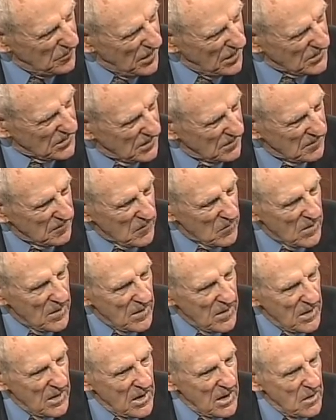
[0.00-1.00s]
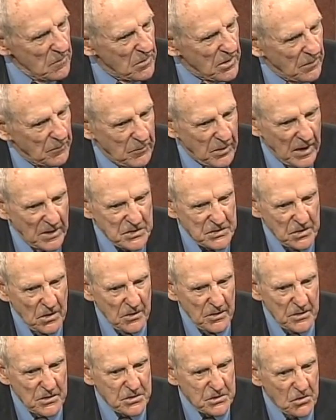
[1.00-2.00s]
budget. But I saw
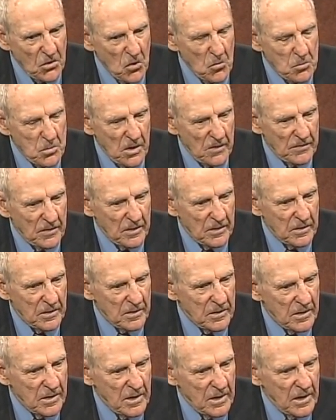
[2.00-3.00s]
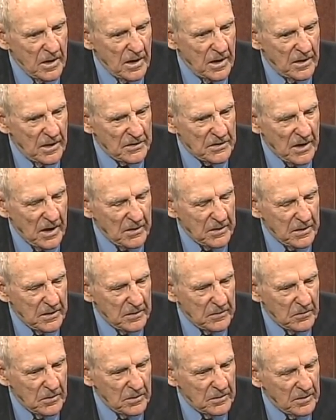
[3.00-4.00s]
the scope of it, and
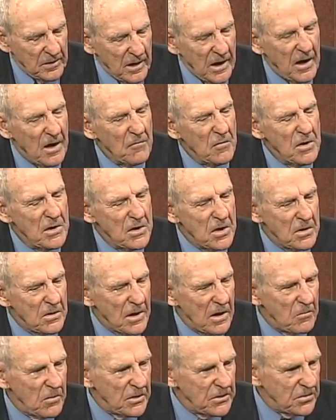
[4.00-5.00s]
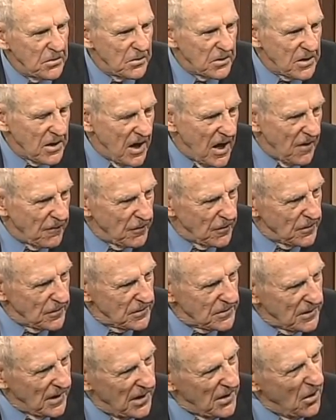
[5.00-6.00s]
every year I went to a conference,
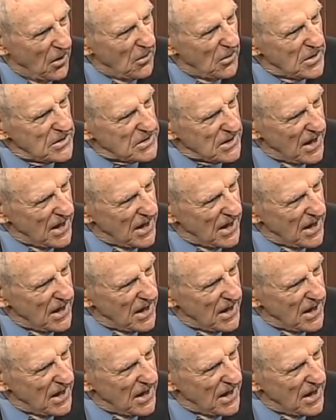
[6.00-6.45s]
I always